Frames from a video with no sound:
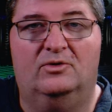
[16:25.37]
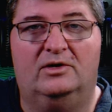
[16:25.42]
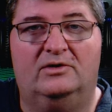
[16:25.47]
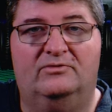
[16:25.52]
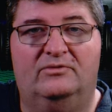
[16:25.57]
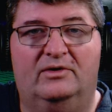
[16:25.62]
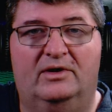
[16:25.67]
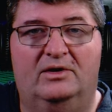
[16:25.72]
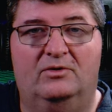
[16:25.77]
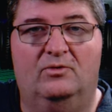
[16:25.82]

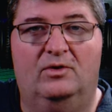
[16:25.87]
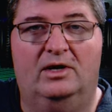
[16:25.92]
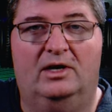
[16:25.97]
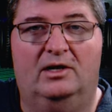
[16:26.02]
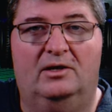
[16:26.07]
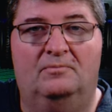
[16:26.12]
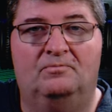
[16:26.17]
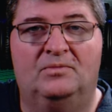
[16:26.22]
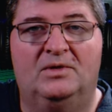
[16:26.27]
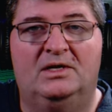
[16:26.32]
worked very
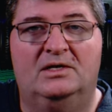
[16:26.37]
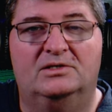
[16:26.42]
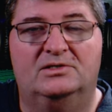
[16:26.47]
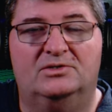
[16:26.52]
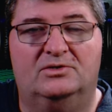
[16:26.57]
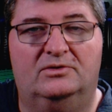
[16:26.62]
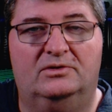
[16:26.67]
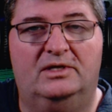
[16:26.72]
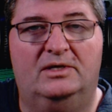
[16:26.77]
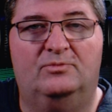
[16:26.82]
well.
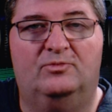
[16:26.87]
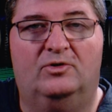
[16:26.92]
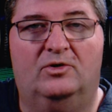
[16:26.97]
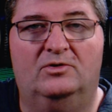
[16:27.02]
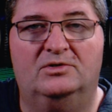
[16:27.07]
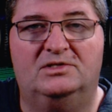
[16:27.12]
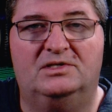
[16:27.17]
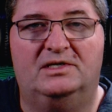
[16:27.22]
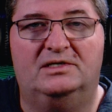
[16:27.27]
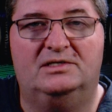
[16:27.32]
Certainly
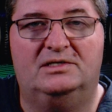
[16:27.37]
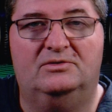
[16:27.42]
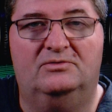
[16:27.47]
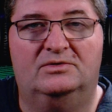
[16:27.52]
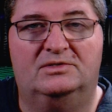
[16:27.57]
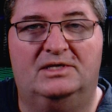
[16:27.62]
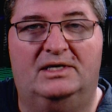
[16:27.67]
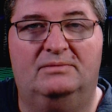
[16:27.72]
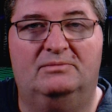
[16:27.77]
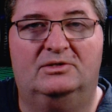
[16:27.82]
processing
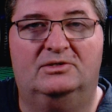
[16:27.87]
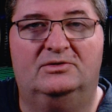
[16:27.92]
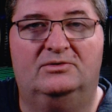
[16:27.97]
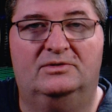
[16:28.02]
was able